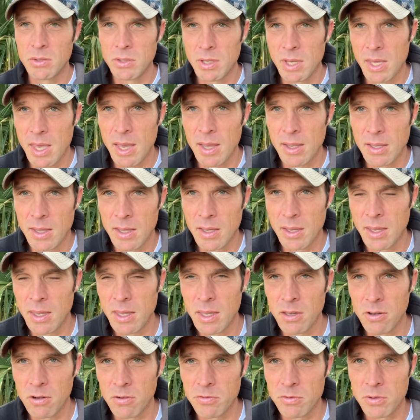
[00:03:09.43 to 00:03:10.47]
You can't
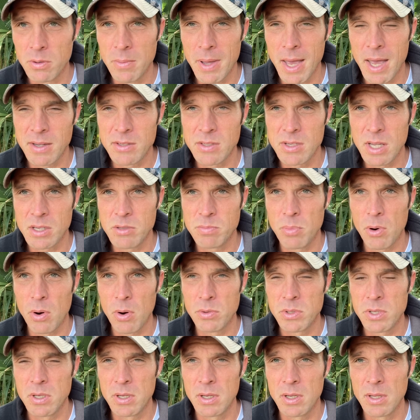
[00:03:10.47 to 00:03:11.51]
heal from excess
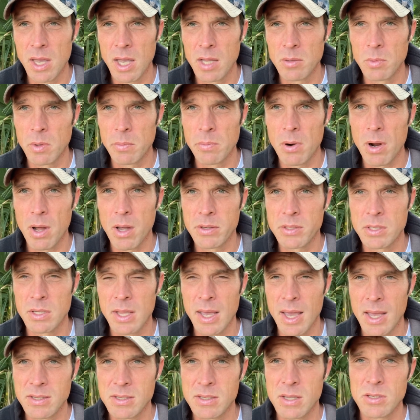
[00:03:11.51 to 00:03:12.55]
protein, animal products, and
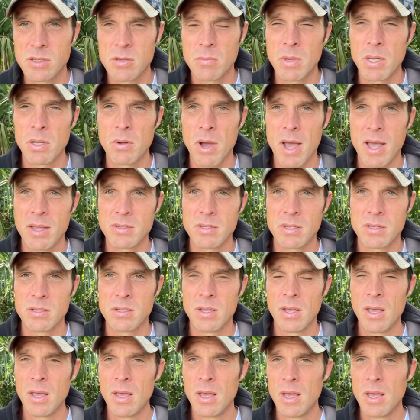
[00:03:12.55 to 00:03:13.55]
excess amino acids.